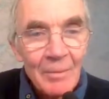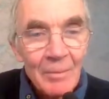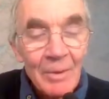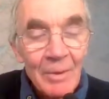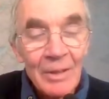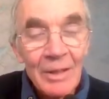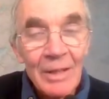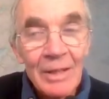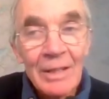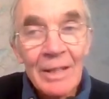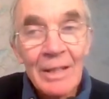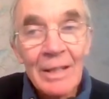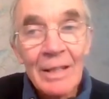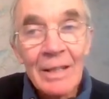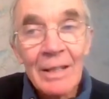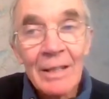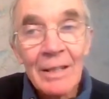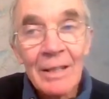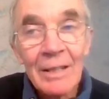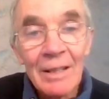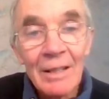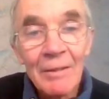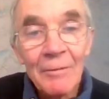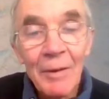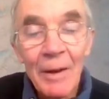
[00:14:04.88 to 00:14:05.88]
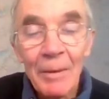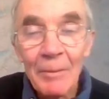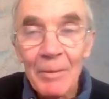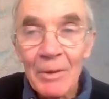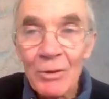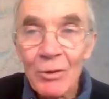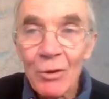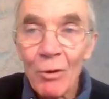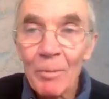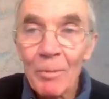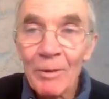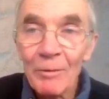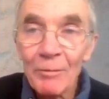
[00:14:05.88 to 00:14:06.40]
But the effect we
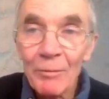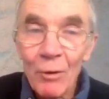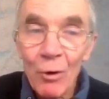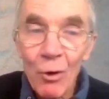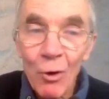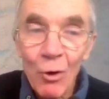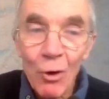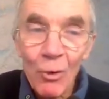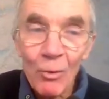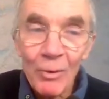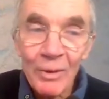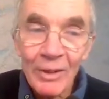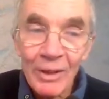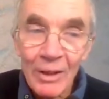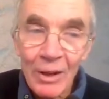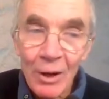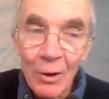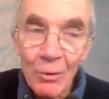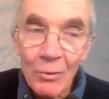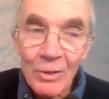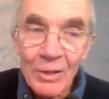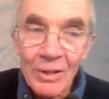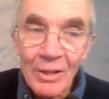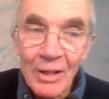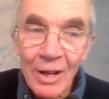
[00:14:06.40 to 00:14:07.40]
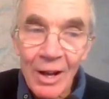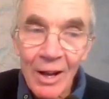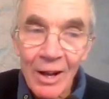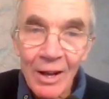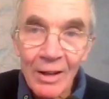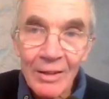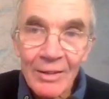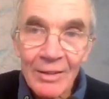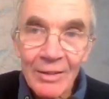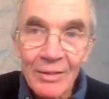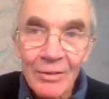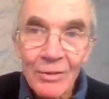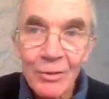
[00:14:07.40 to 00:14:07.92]
saw before with the cold
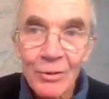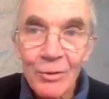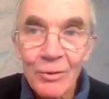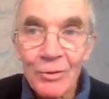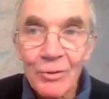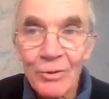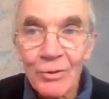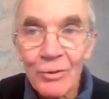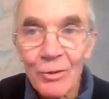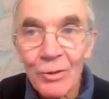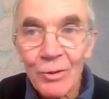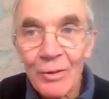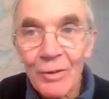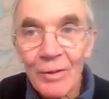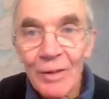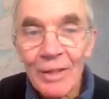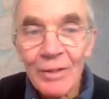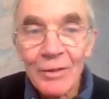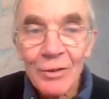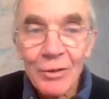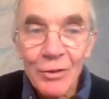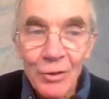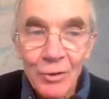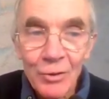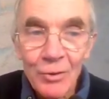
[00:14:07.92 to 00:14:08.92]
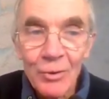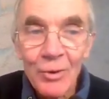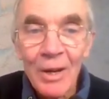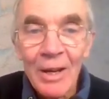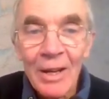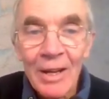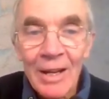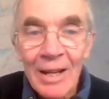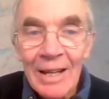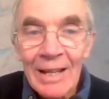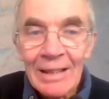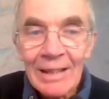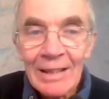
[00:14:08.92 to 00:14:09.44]
start, sort, sort of these two,
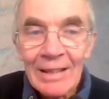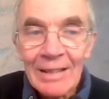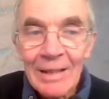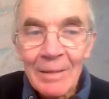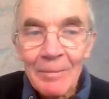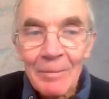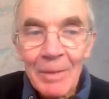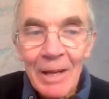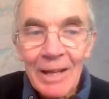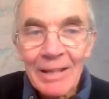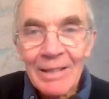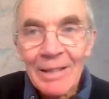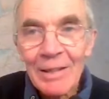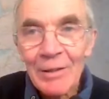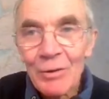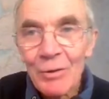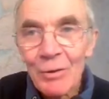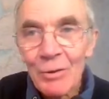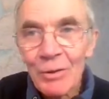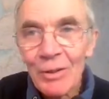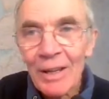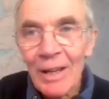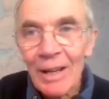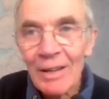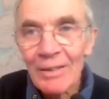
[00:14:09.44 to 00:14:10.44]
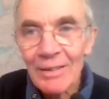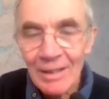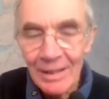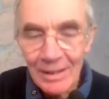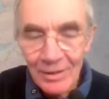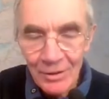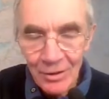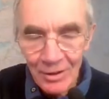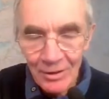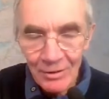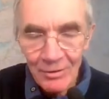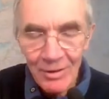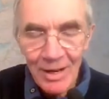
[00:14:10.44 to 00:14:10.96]
in some cases, sort of cancel
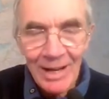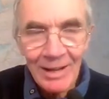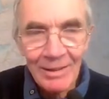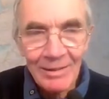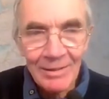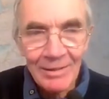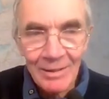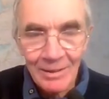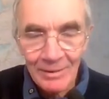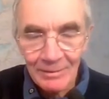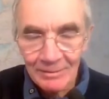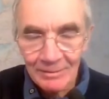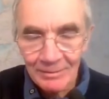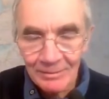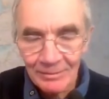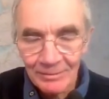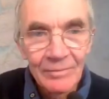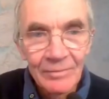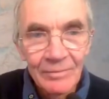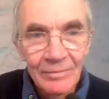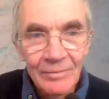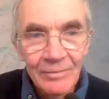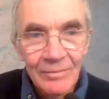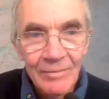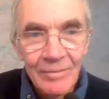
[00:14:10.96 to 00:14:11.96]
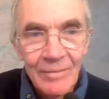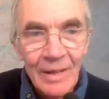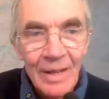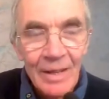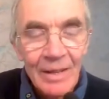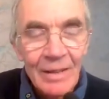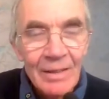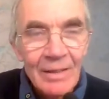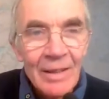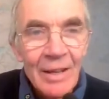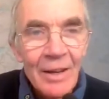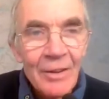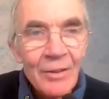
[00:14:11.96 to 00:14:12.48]
each other out.
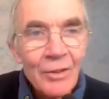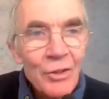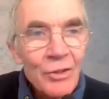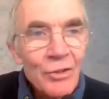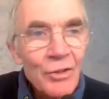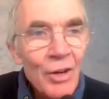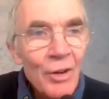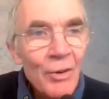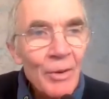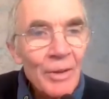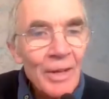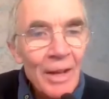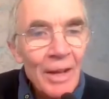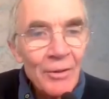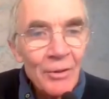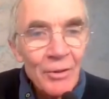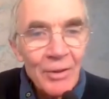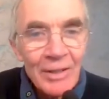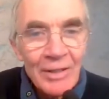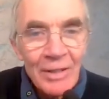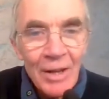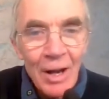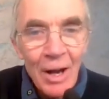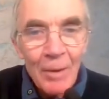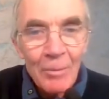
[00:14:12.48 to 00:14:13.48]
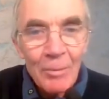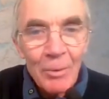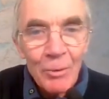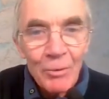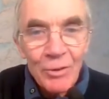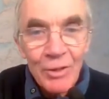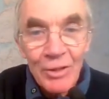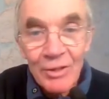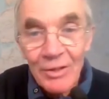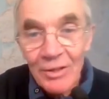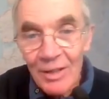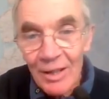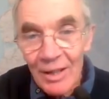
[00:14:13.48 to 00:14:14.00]
Now I'm going to show another example,
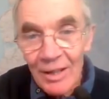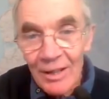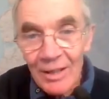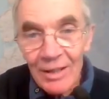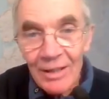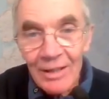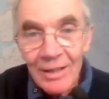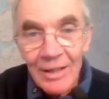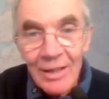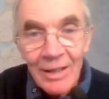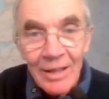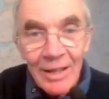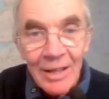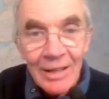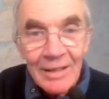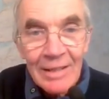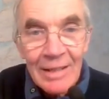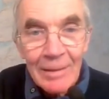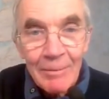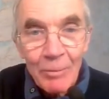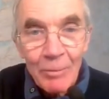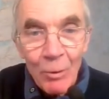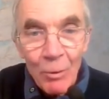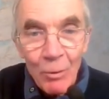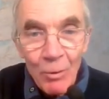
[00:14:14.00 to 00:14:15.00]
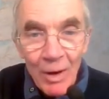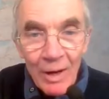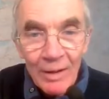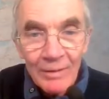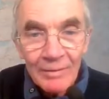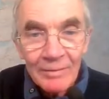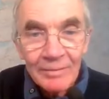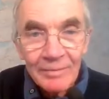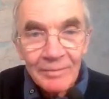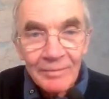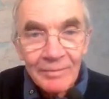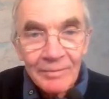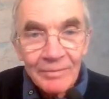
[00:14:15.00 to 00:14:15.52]
just a, a simple
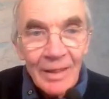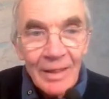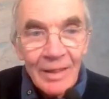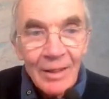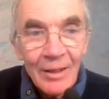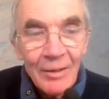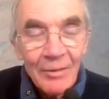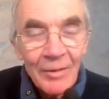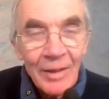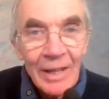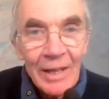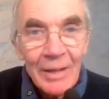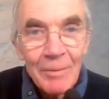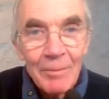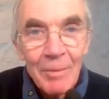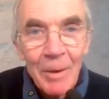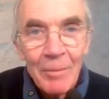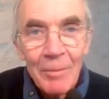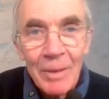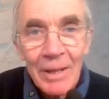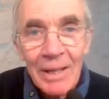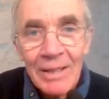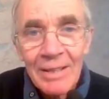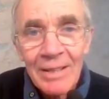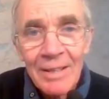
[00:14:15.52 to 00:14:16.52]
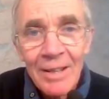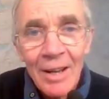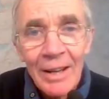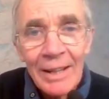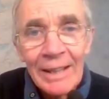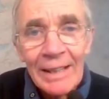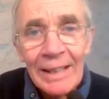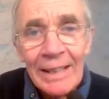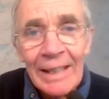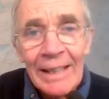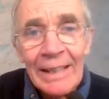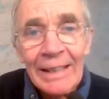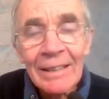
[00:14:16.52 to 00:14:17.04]
one of a heat pump here
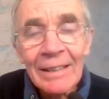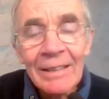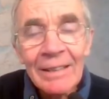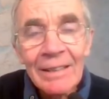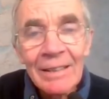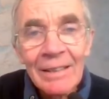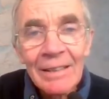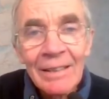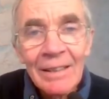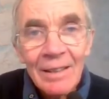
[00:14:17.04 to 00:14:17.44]
cycling